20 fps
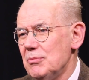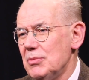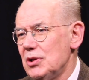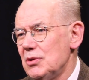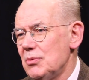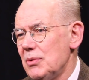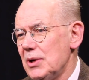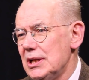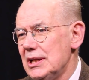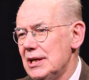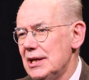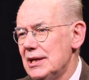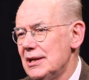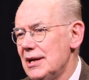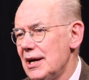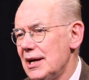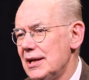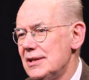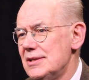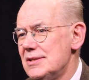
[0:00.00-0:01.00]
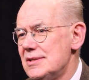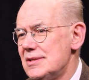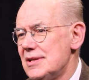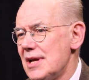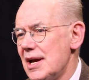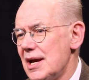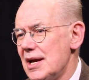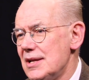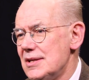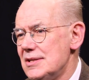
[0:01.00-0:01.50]
between the United
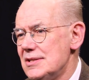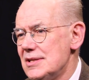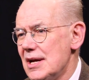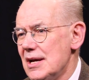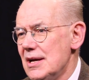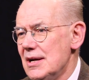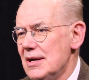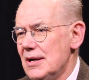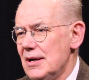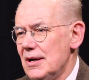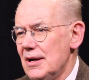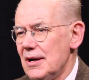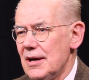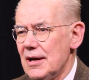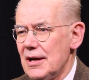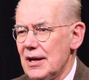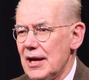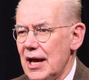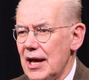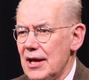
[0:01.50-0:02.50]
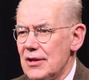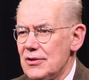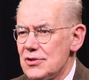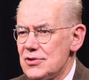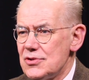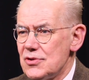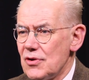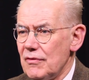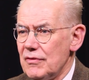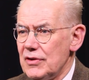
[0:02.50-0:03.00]
States and the
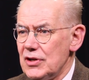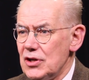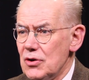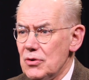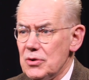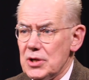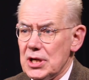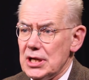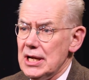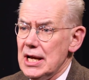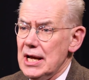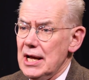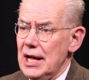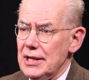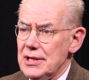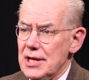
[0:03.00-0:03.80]
Soviet Union. And